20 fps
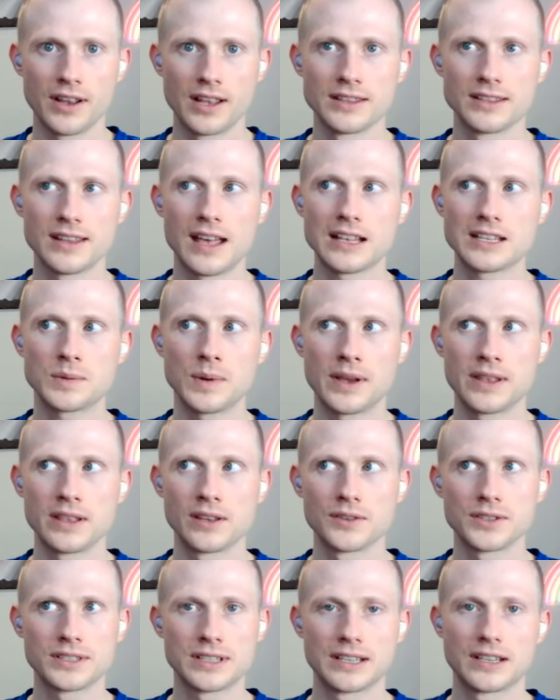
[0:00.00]
And that's why
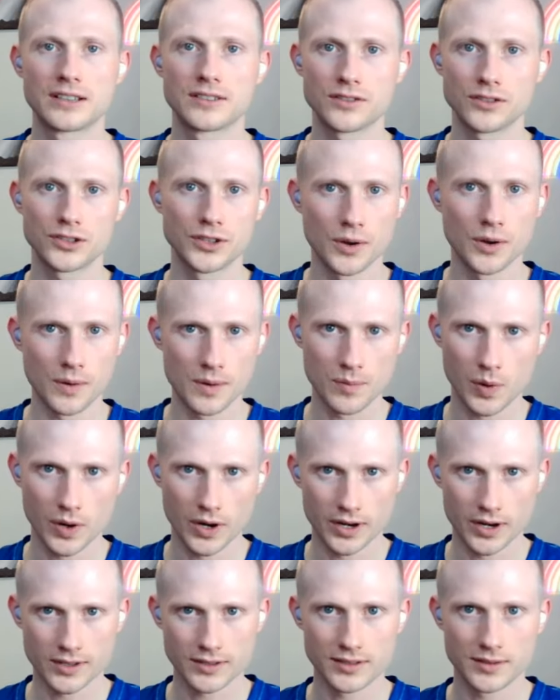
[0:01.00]
those things are so
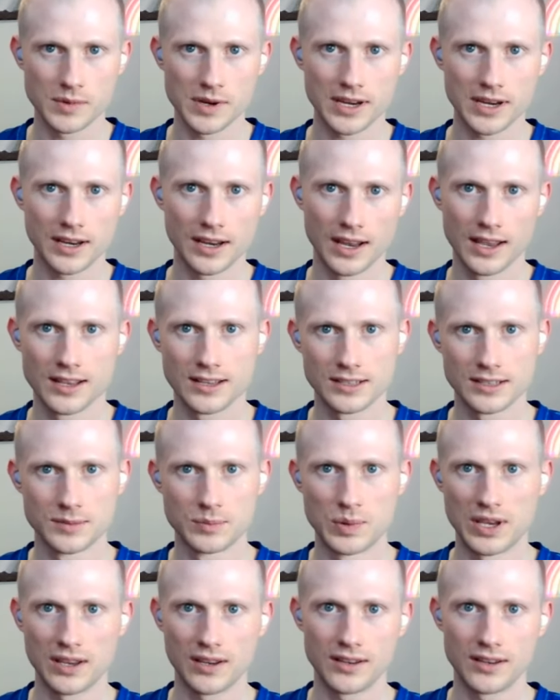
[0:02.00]
important to me, is
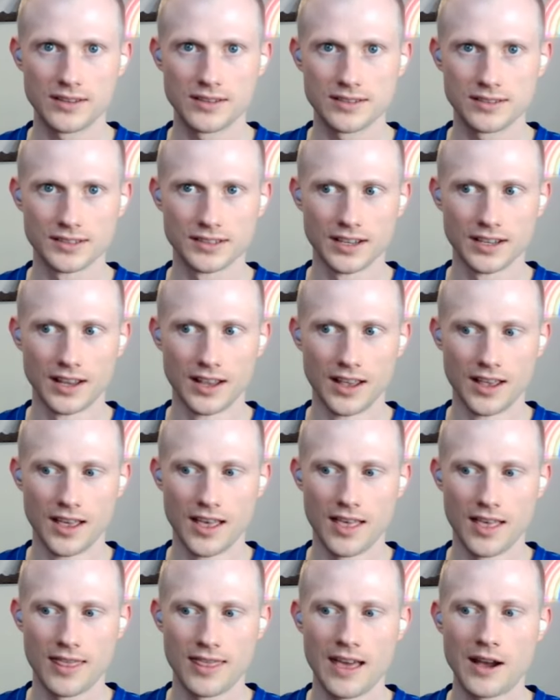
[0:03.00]
because
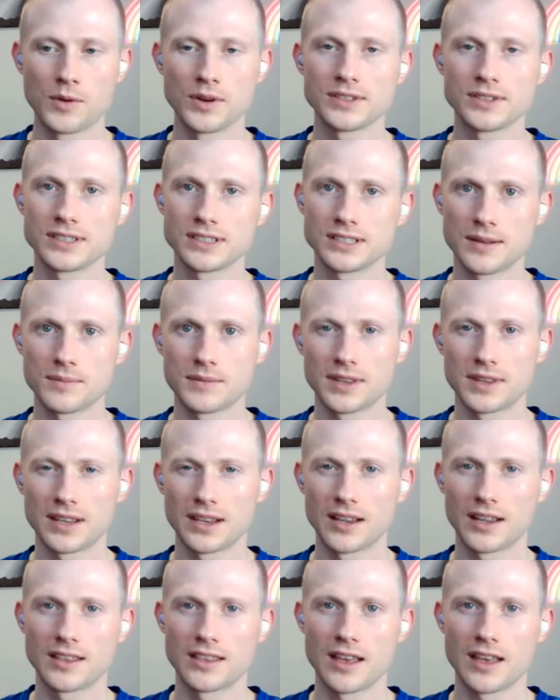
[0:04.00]
that wasn't
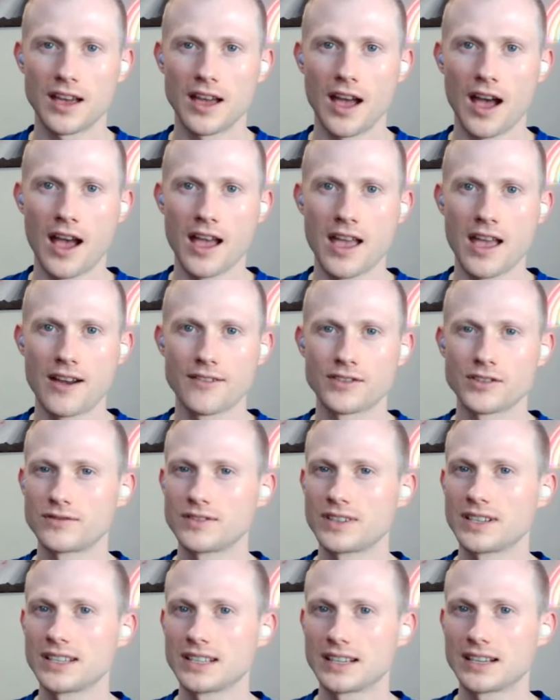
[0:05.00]
something that I ever
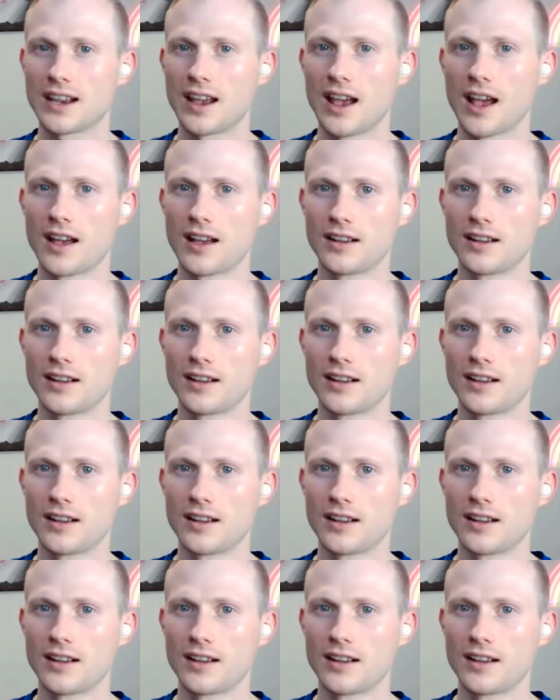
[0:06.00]
really